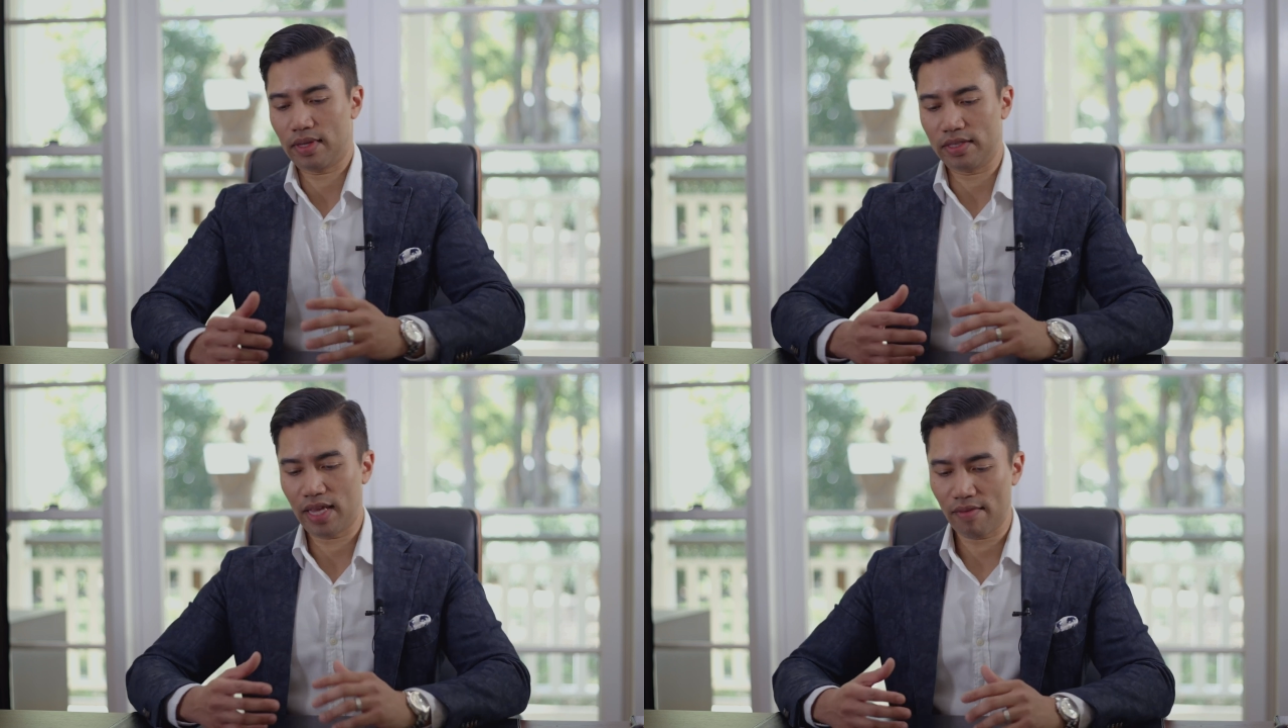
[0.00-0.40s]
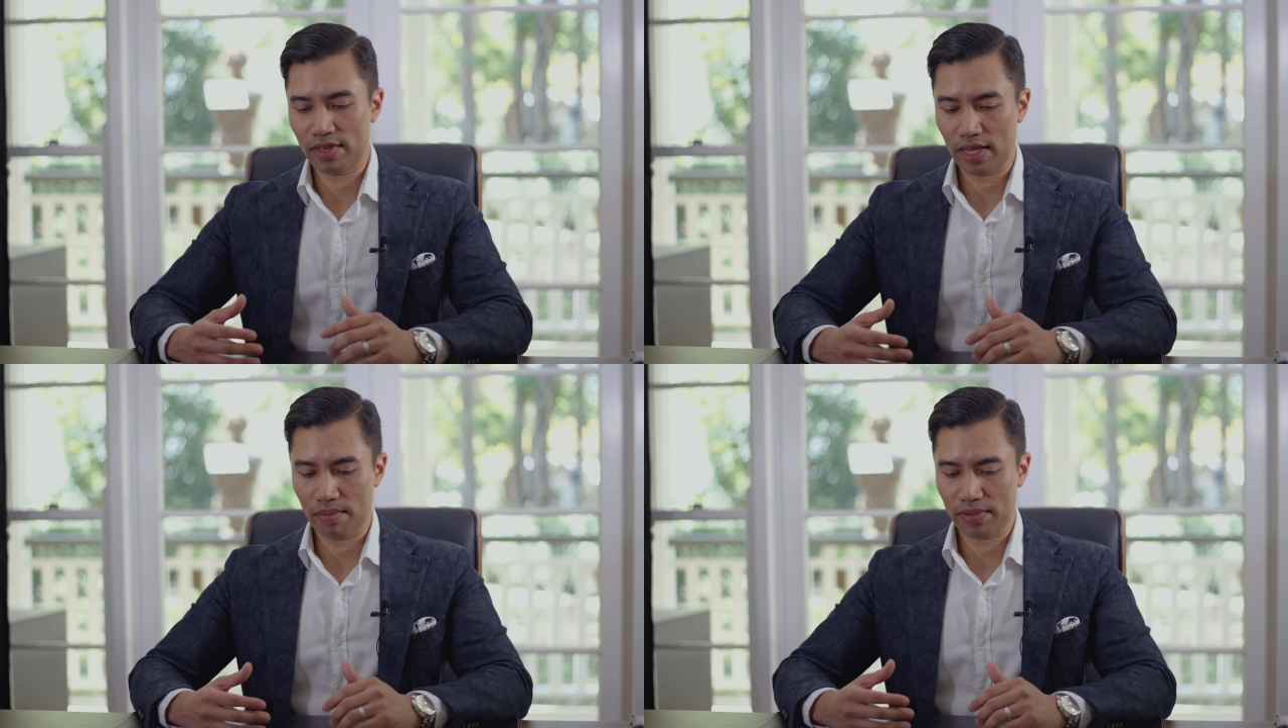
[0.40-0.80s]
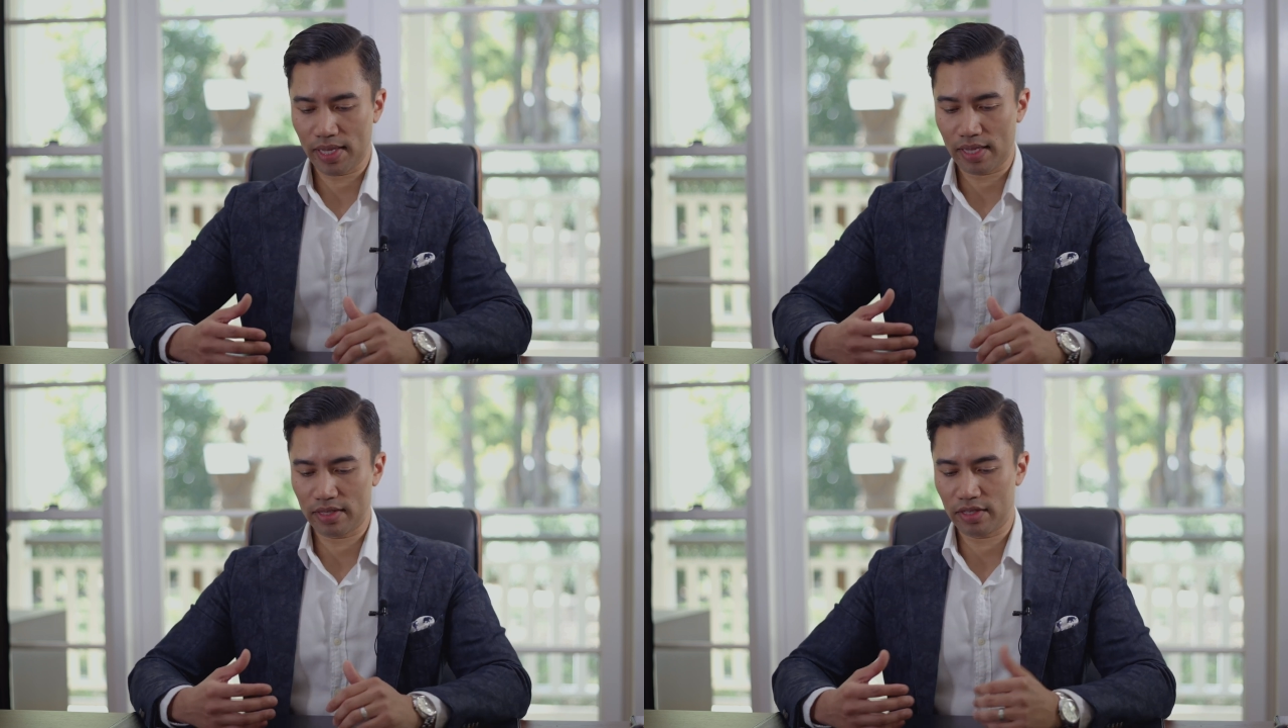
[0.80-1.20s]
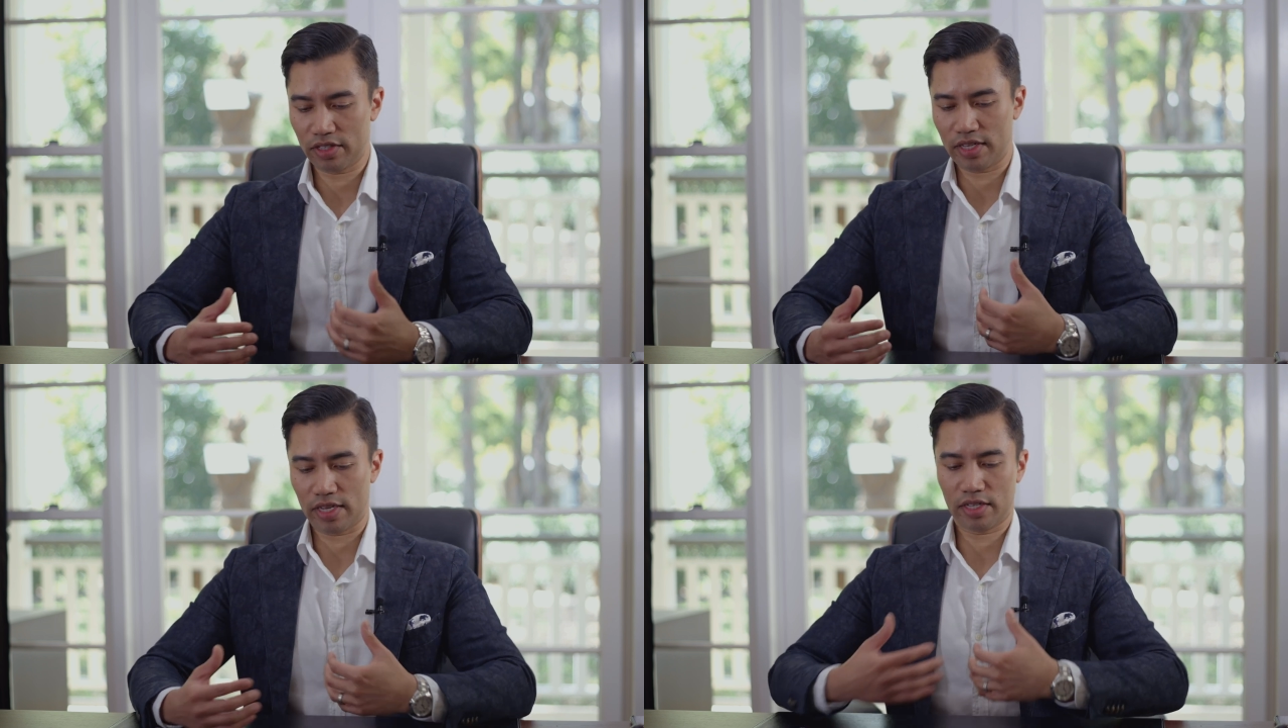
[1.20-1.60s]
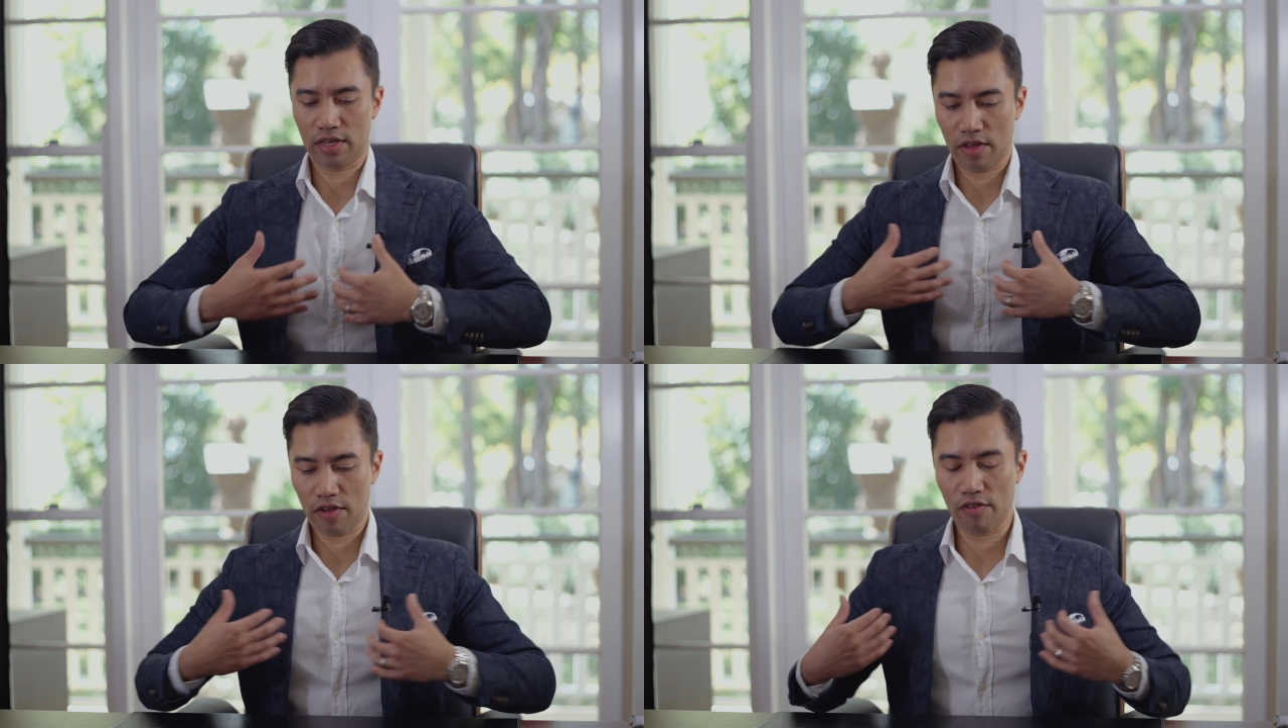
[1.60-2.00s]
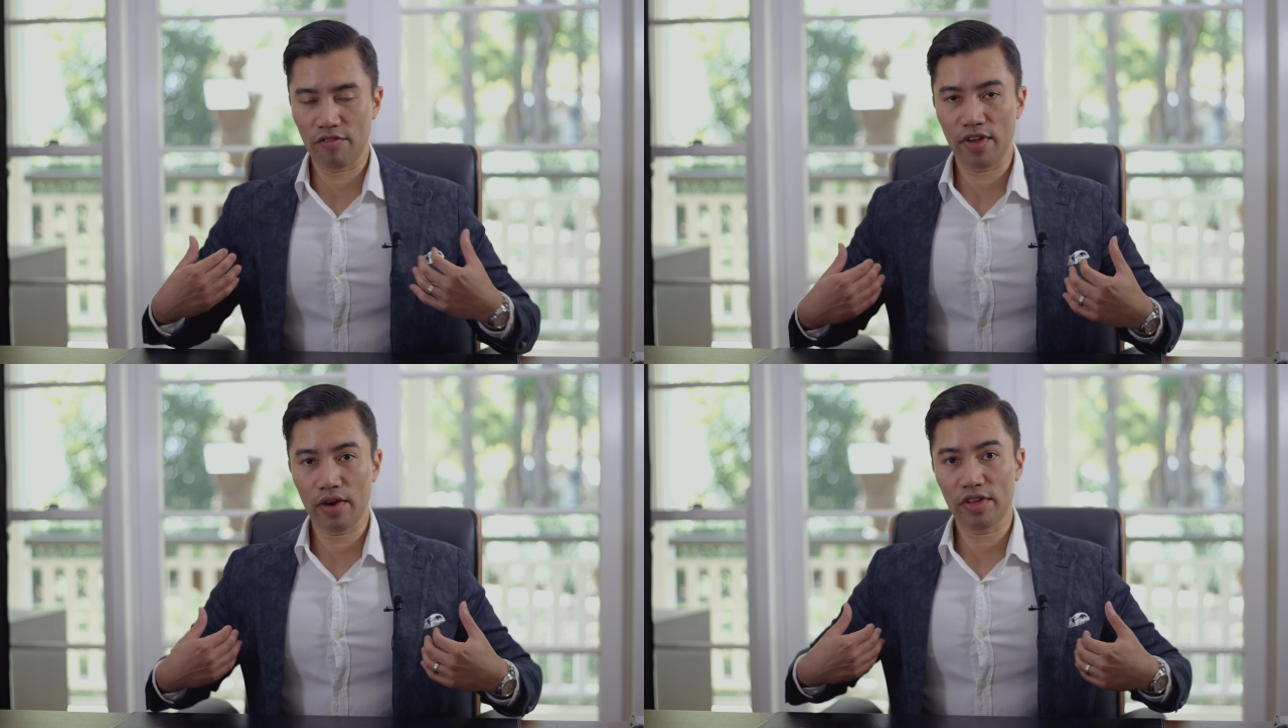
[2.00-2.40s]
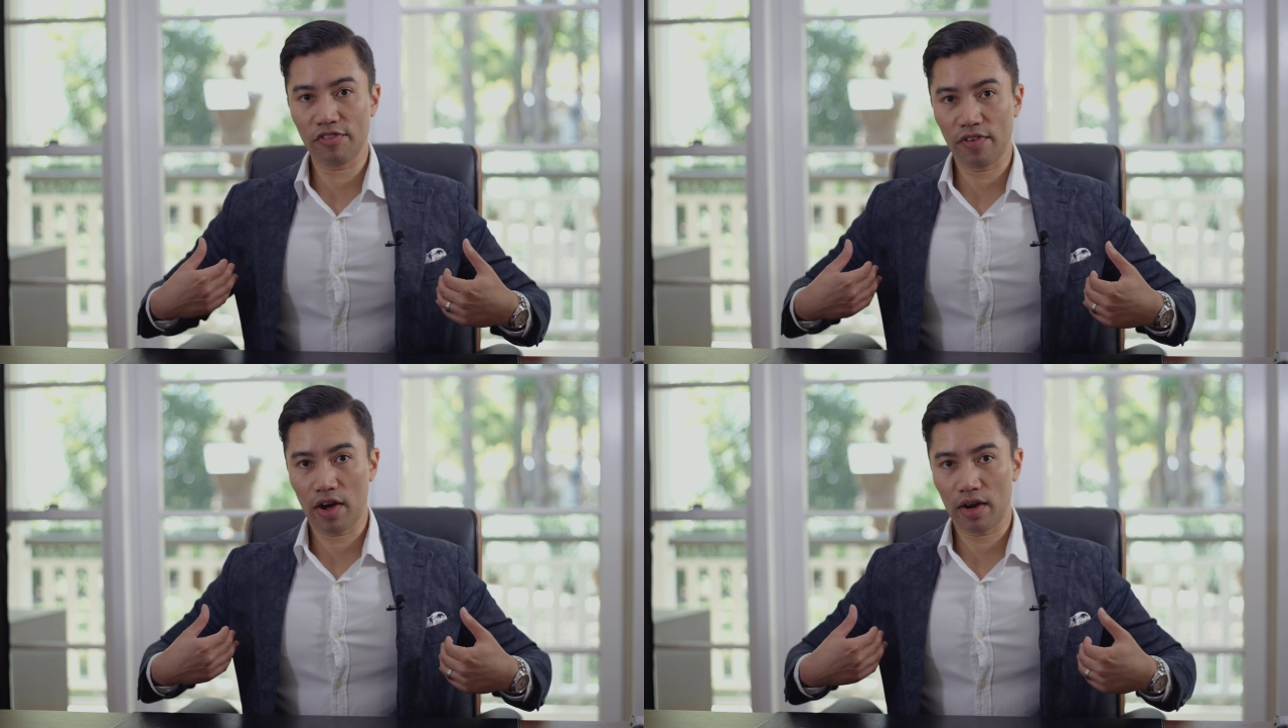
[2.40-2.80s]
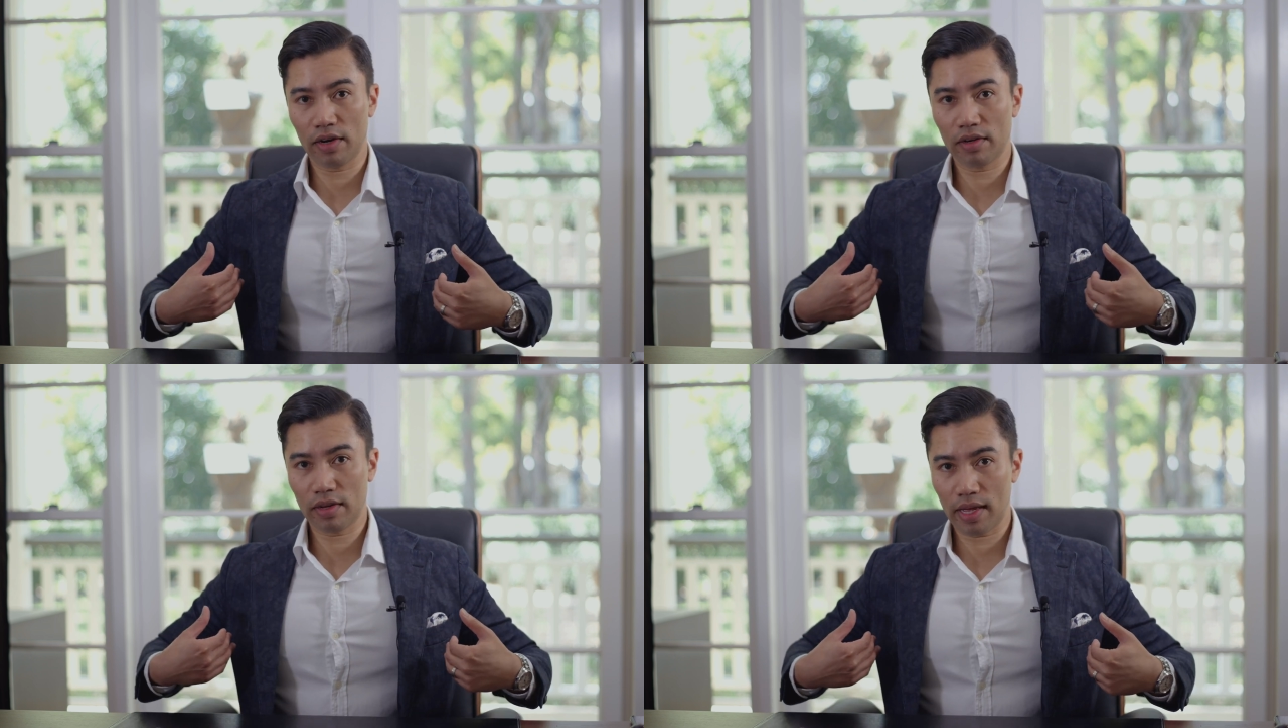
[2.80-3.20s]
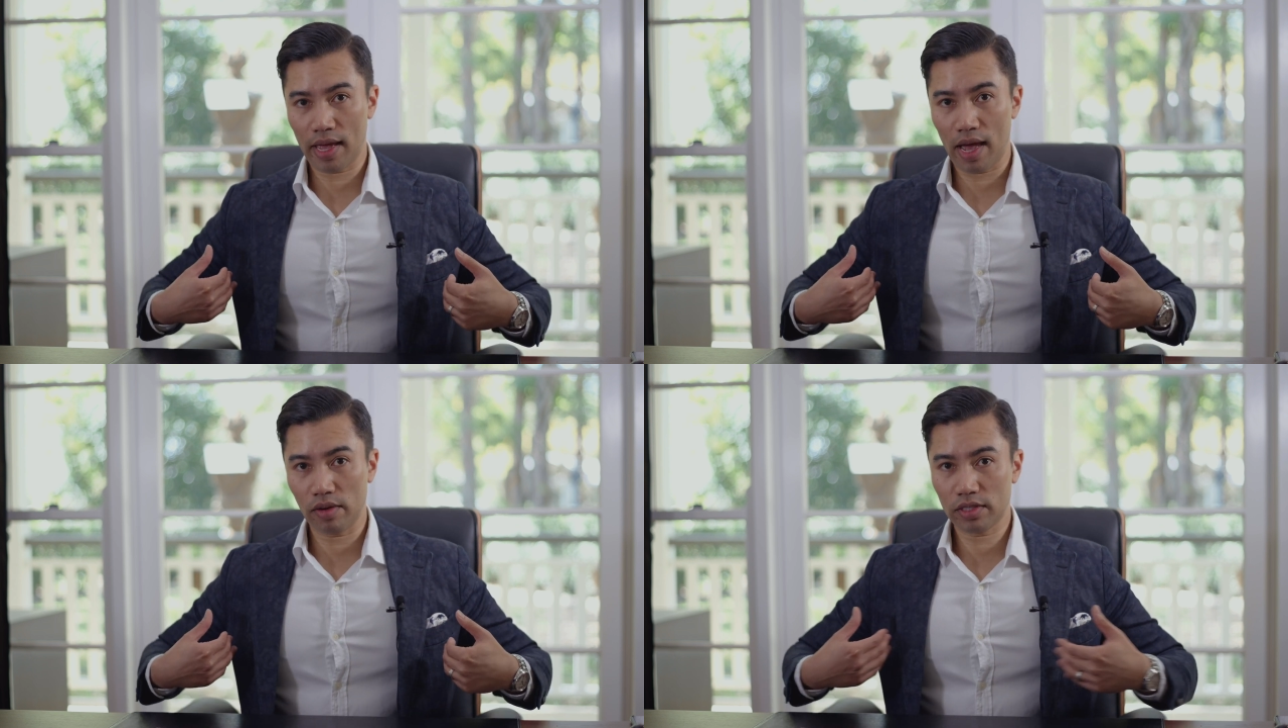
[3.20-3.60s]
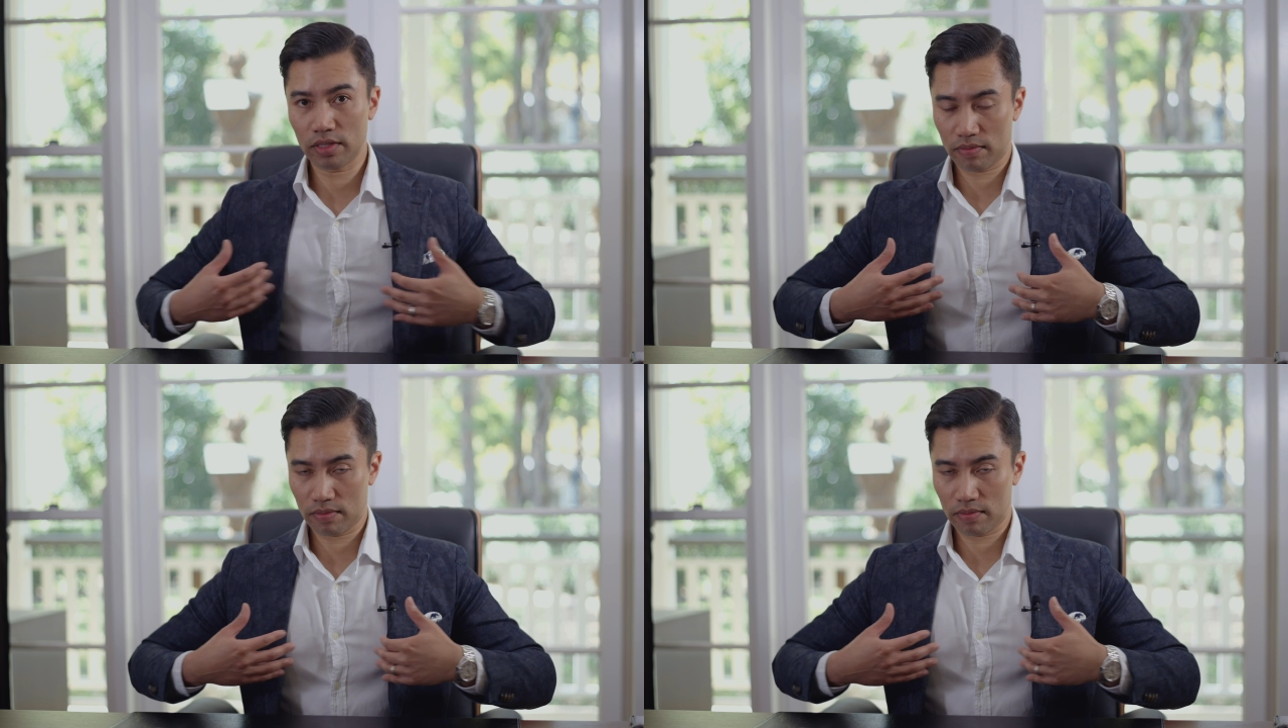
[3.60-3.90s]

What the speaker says: is having the implants sit very far out